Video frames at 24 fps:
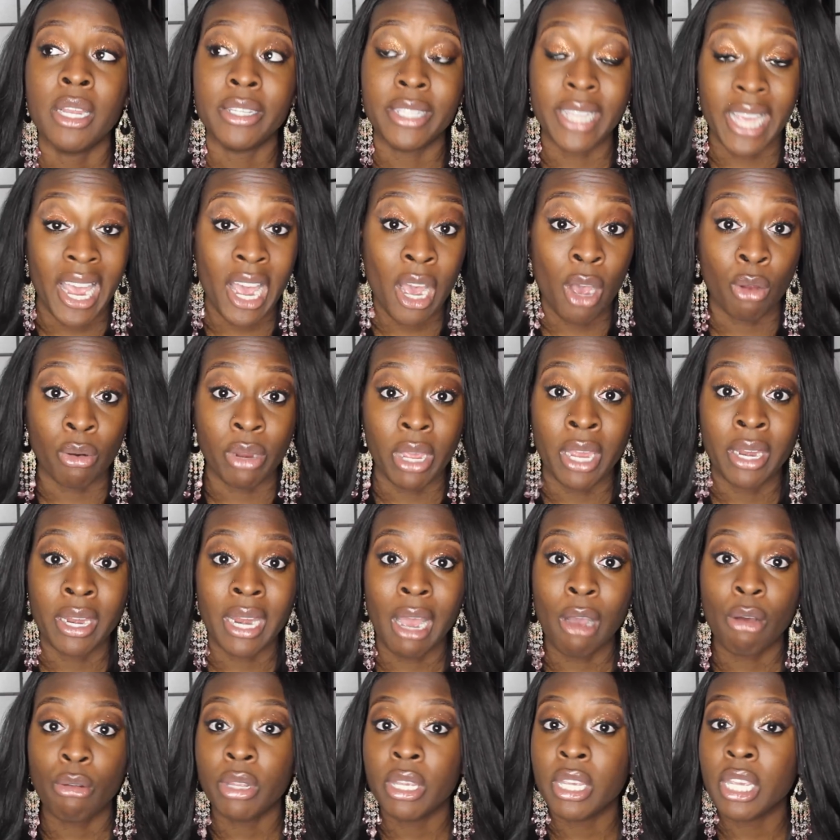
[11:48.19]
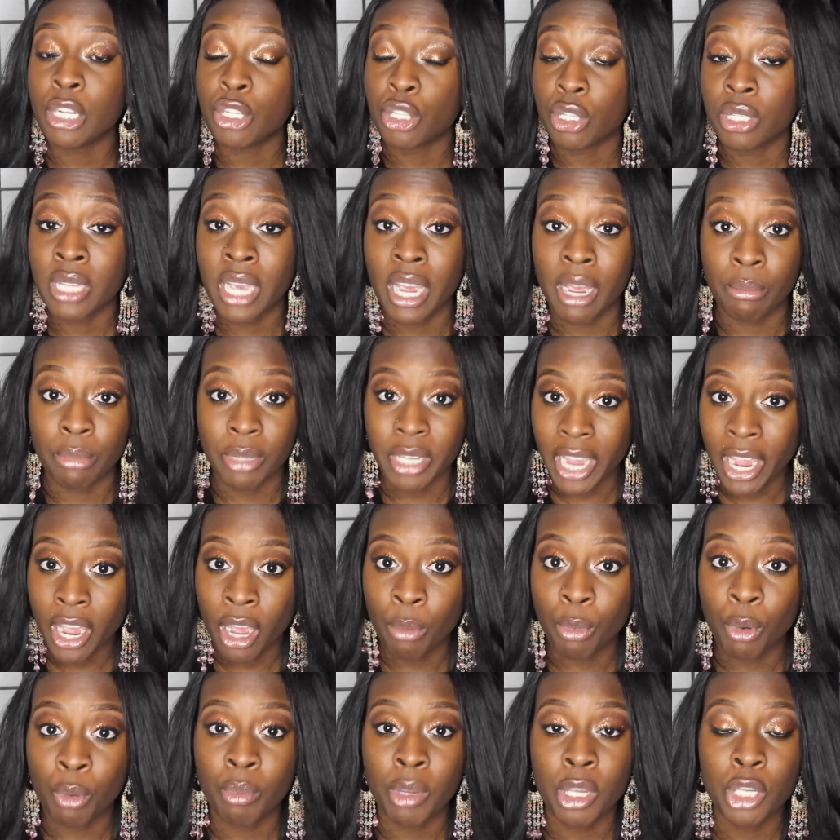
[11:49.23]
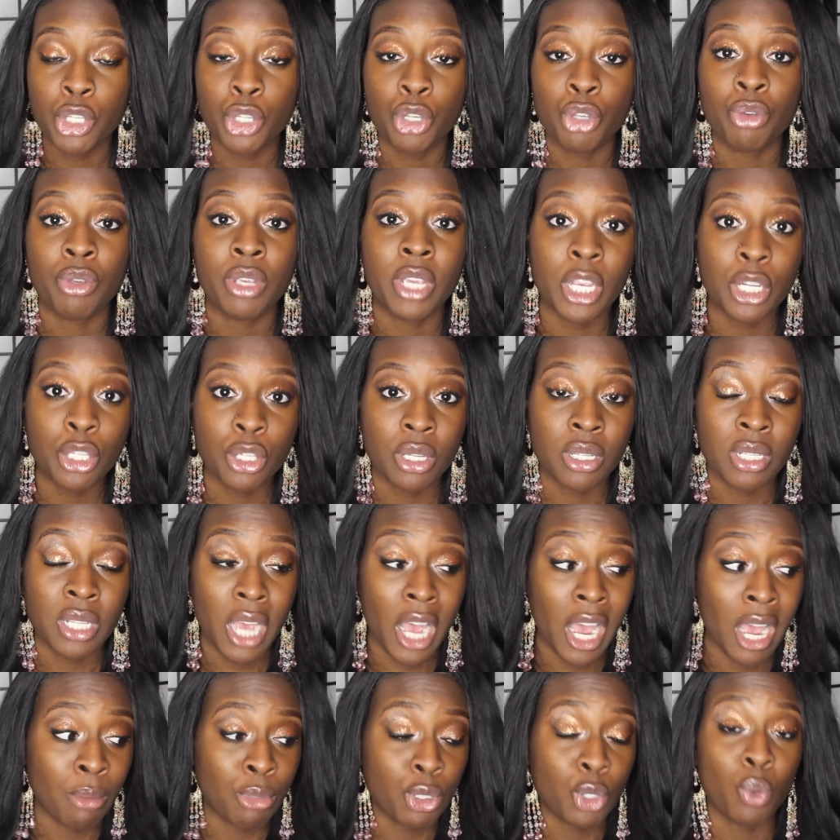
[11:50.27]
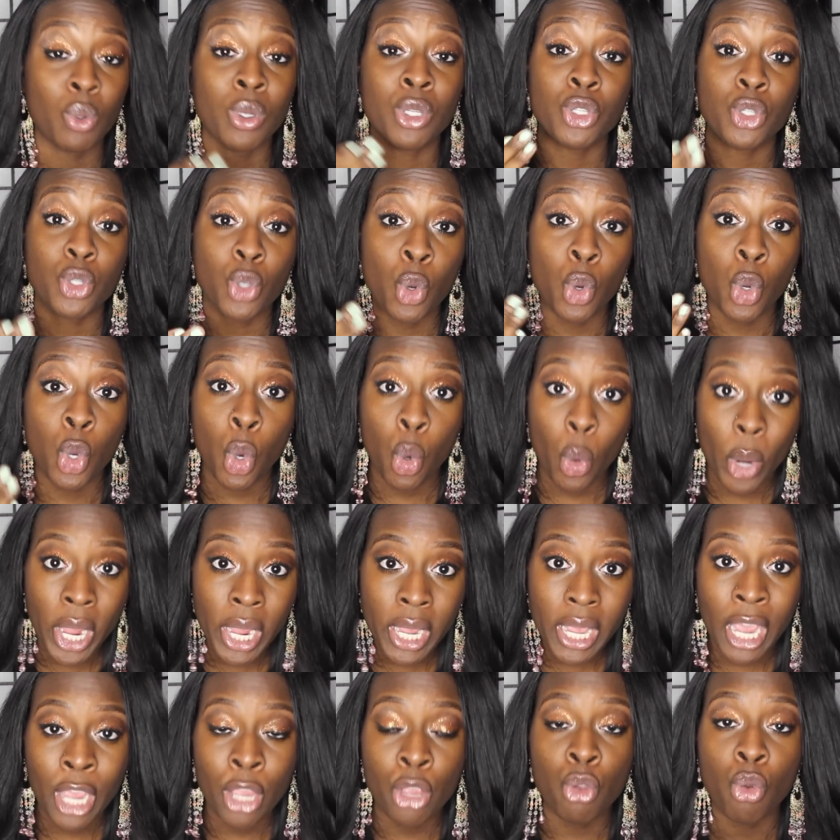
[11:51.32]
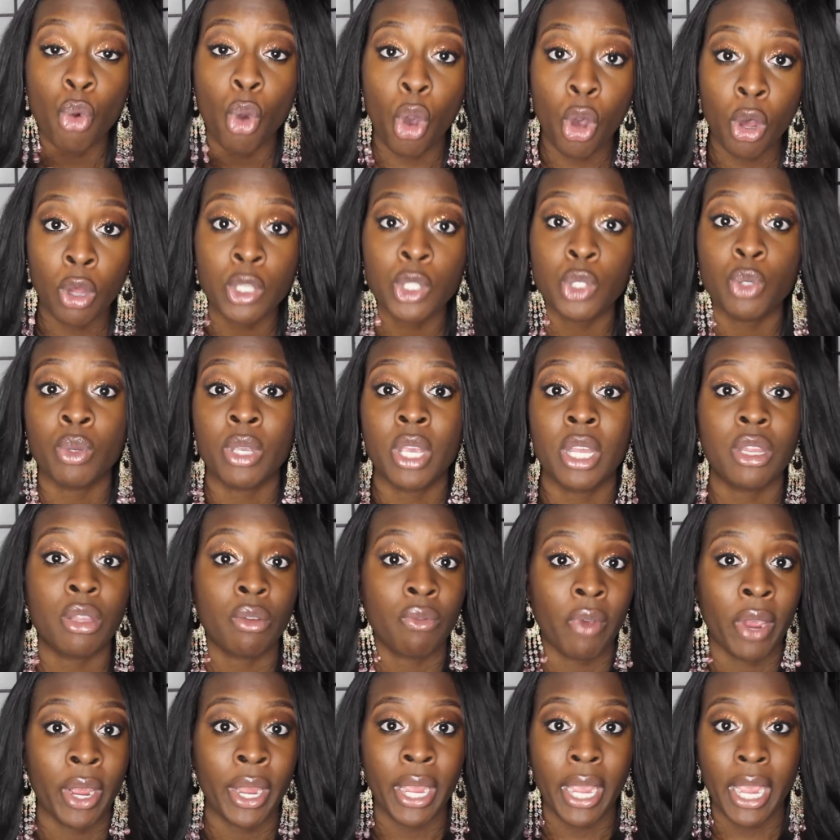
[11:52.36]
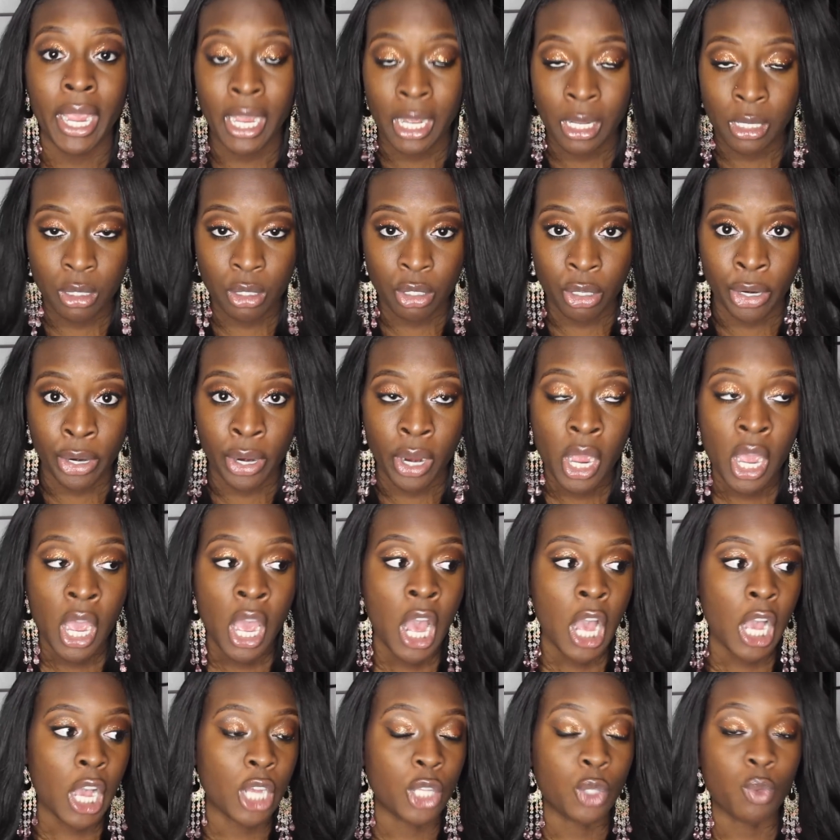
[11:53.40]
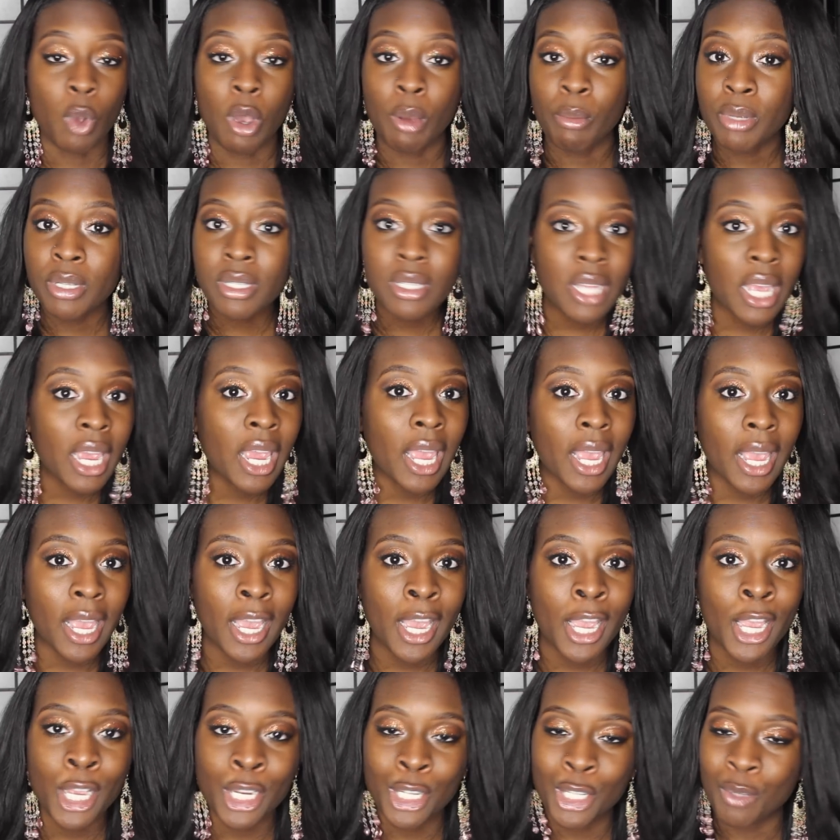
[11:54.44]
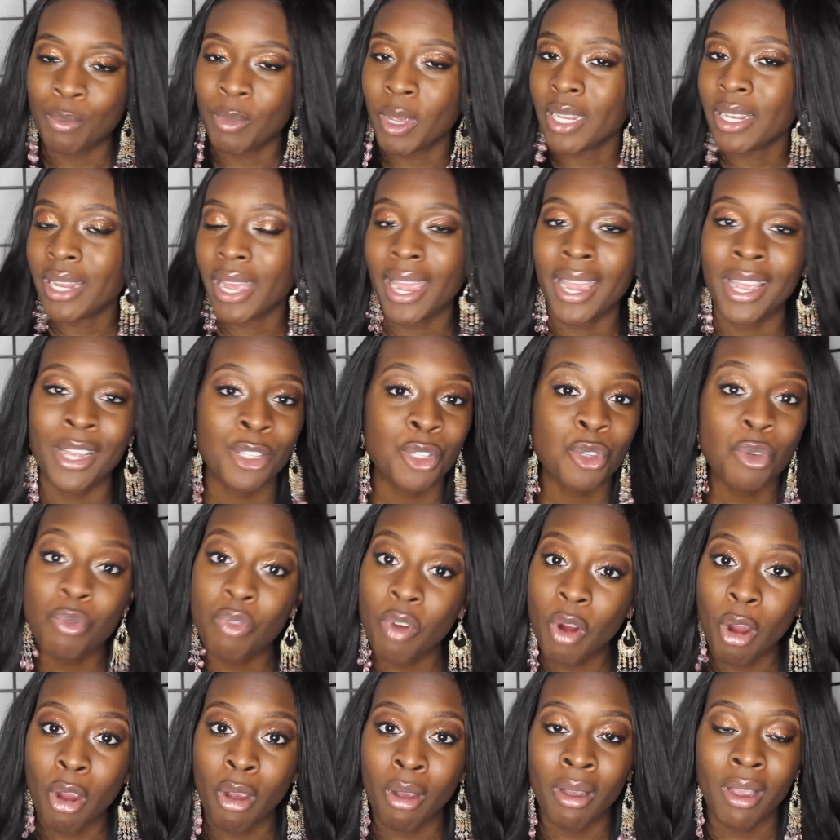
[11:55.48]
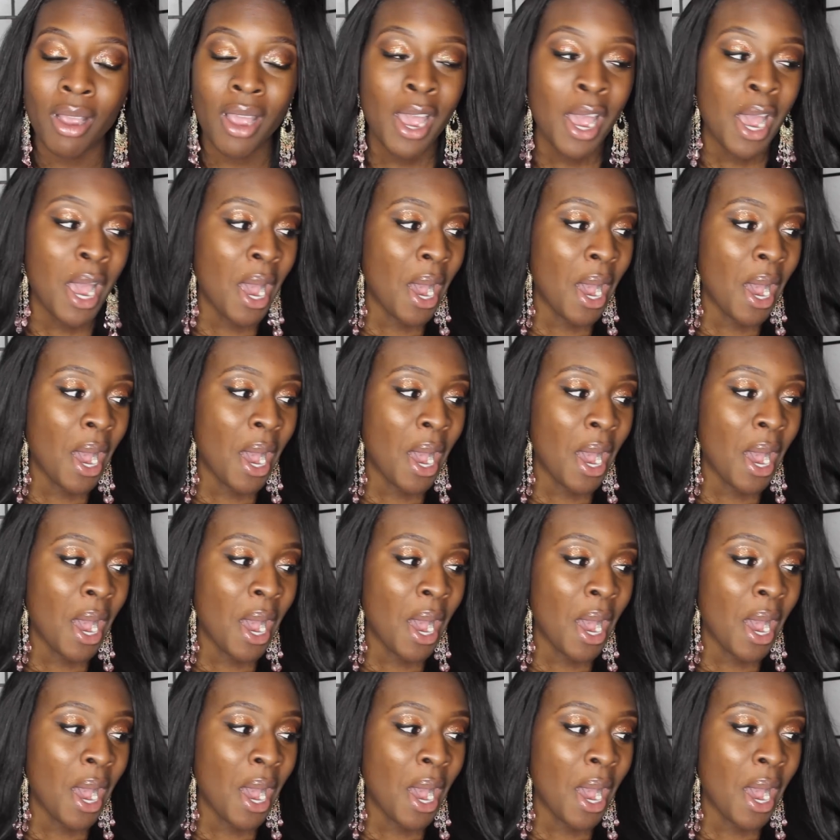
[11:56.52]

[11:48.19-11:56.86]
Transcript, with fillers: down and not only get your time down but make sure you get your time so it's so quick and you also get the right answer because one mistake can just make the answer wrong